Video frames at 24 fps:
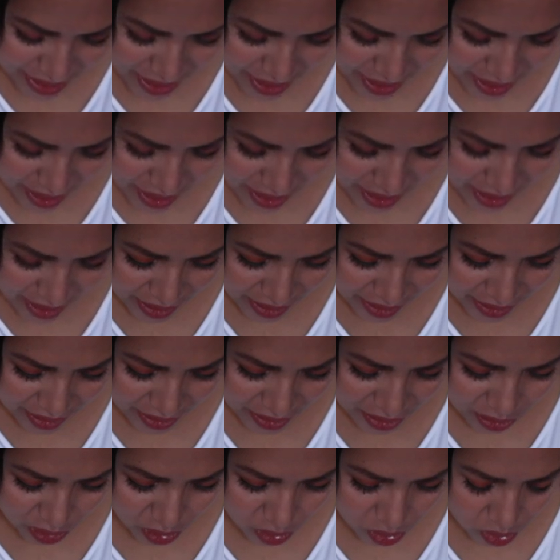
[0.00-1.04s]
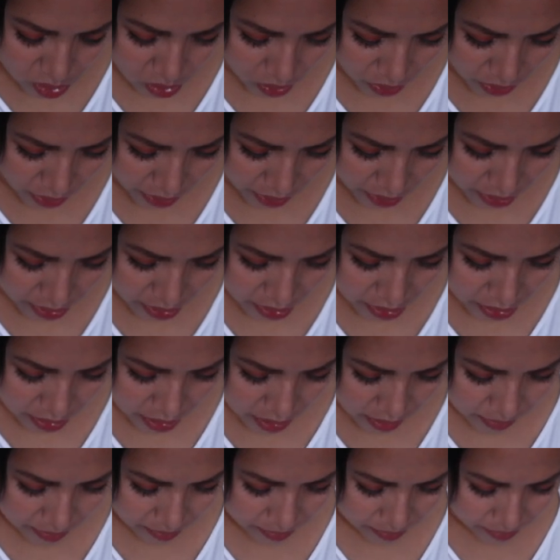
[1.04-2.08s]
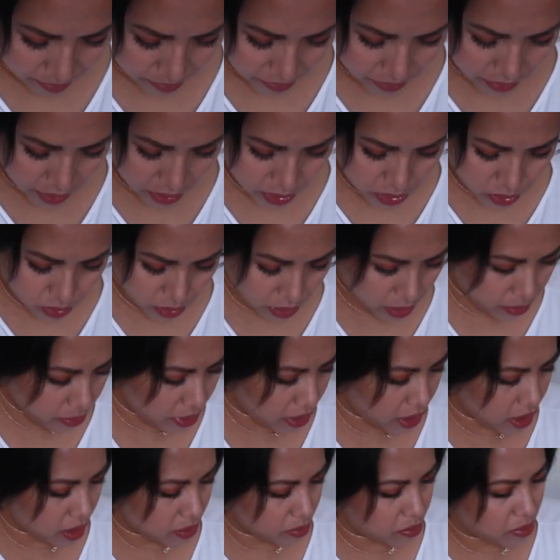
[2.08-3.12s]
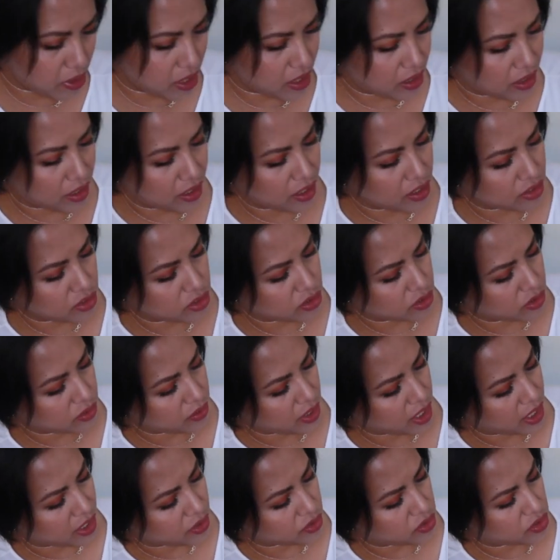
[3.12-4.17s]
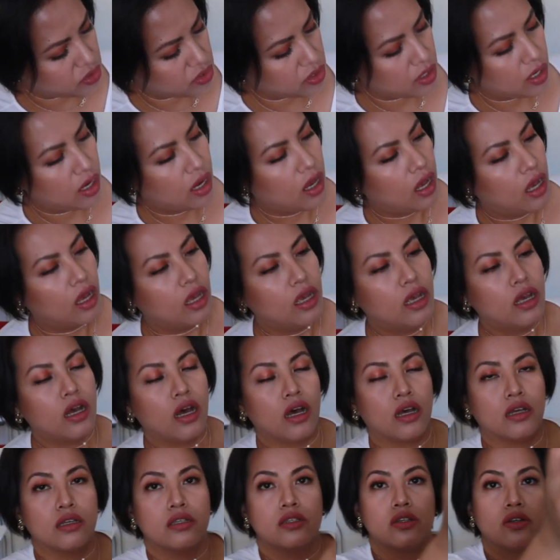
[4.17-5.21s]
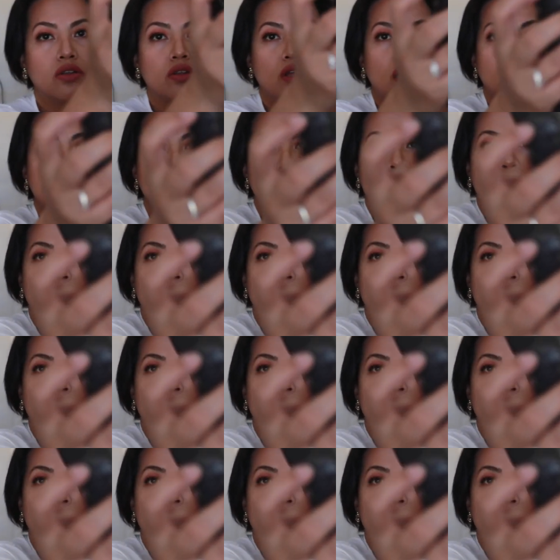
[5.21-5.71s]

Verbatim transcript: that in the corner, there's rubbing and peeling and scratch. So that's